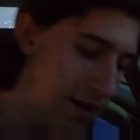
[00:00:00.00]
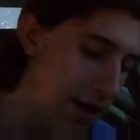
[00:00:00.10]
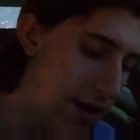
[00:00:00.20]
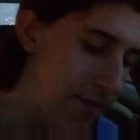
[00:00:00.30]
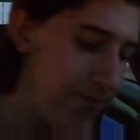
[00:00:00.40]

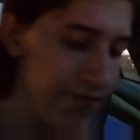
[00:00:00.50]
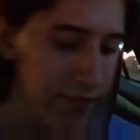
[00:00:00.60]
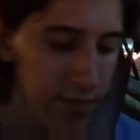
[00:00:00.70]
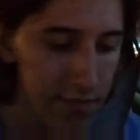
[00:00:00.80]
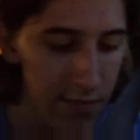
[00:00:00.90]

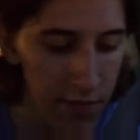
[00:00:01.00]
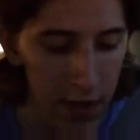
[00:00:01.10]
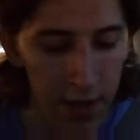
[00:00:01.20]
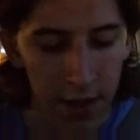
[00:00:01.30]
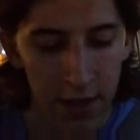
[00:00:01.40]

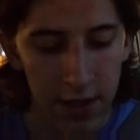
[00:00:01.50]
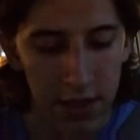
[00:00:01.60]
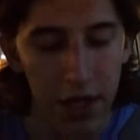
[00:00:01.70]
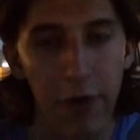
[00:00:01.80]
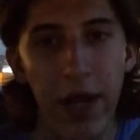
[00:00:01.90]

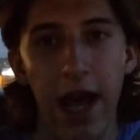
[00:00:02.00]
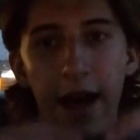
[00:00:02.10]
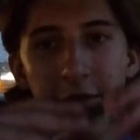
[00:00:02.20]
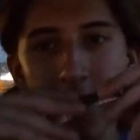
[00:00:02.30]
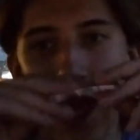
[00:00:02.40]
So here we
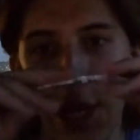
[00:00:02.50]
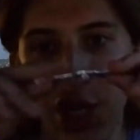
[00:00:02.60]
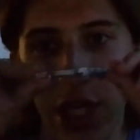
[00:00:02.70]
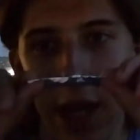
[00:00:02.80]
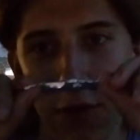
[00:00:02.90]
have a
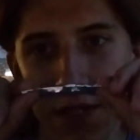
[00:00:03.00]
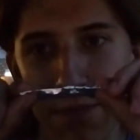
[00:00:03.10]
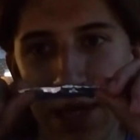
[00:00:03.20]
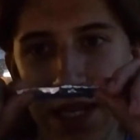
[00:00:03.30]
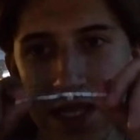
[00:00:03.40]

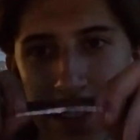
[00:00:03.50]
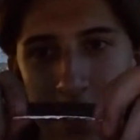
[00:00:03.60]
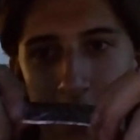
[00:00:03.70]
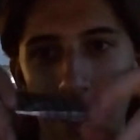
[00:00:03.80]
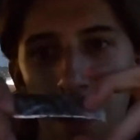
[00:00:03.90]
shelled piece.